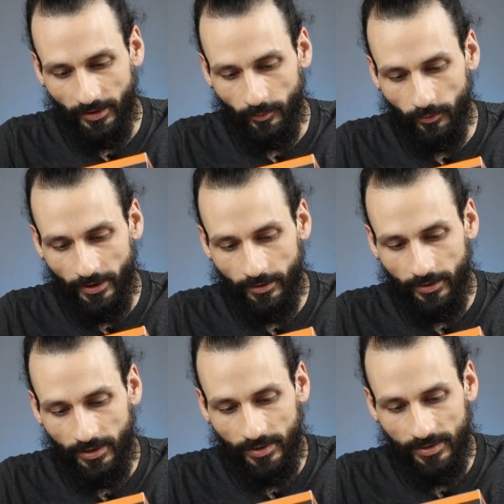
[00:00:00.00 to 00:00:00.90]

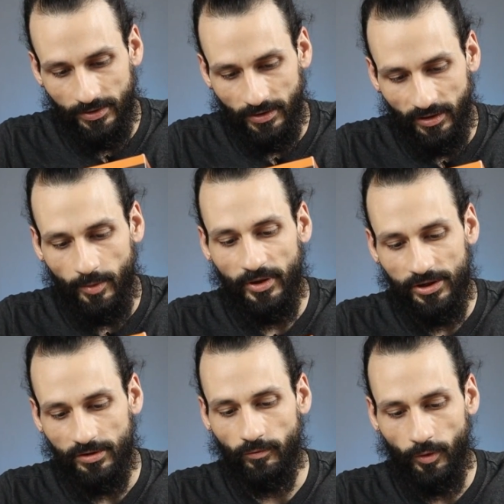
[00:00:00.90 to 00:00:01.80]
rarities,
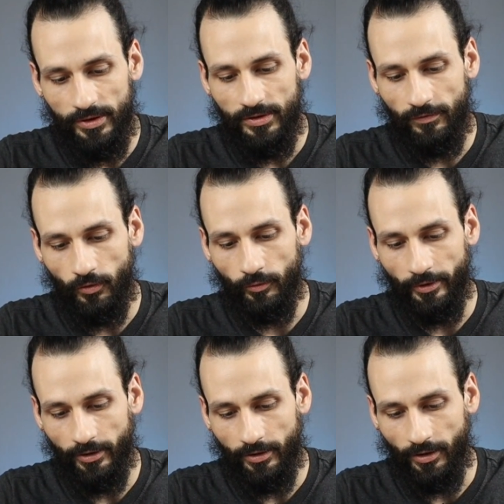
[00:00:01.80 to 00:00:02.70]
combination of 1 to 4
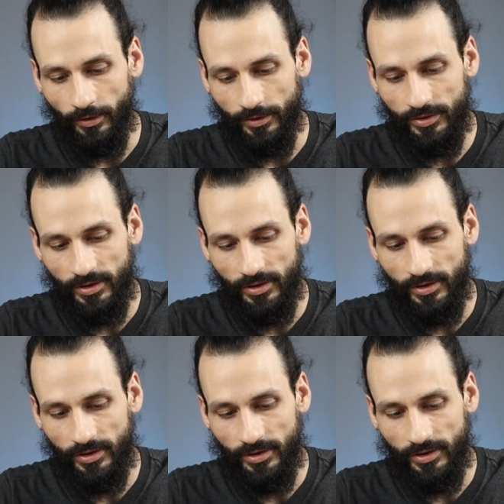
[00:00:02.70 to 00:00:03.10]
rare cards.